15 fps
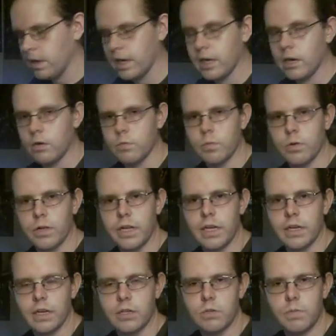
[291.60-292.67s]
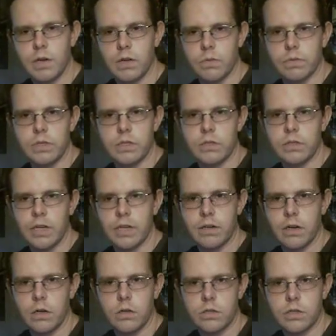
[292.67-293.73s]
And I would play it, and I'd spend at least $10
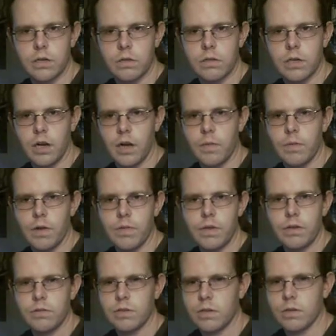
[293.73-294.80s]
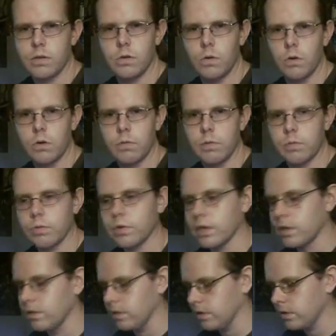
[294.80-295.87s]
at a time. I think it was like a quarter per play
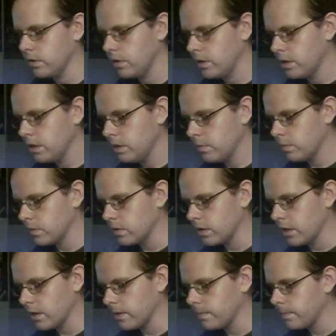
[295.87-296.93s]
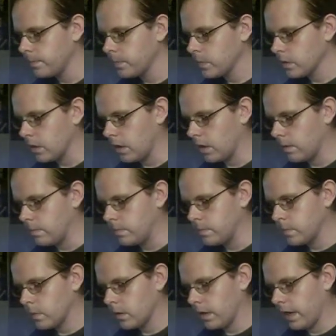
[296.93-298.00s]
then. But yeah, um,
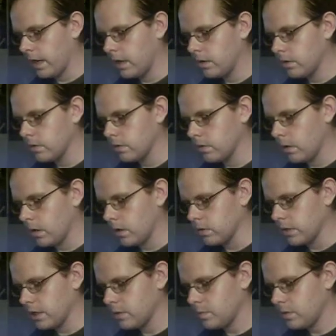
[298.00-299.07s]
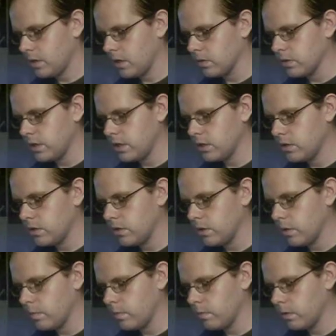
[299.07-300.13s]
And last but not least, the
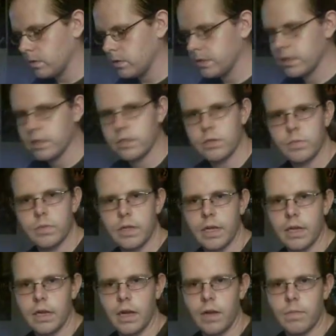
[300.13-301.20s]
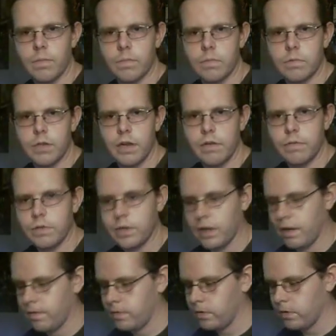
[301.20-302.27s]
number one system that I'm definitely
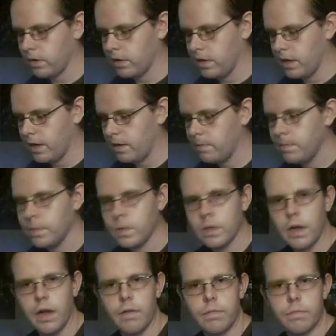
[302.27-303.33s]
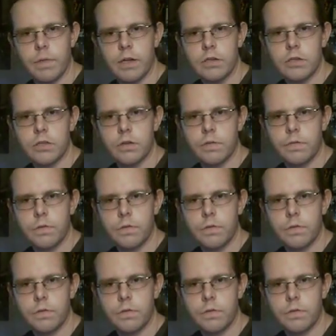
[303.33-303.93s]
after right now, I've mentioned it